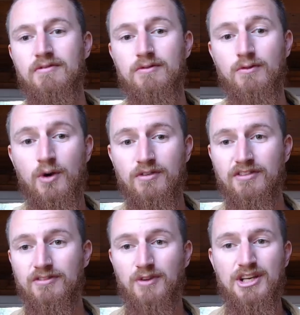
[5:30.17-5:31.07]

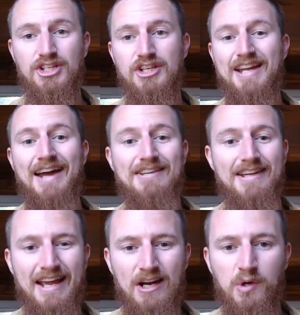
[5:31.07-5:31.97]
reaching down to
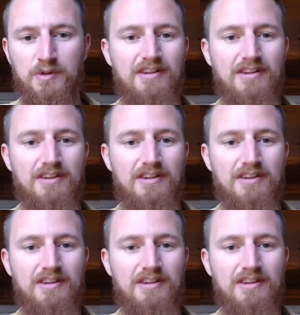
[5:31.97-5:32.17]
hell."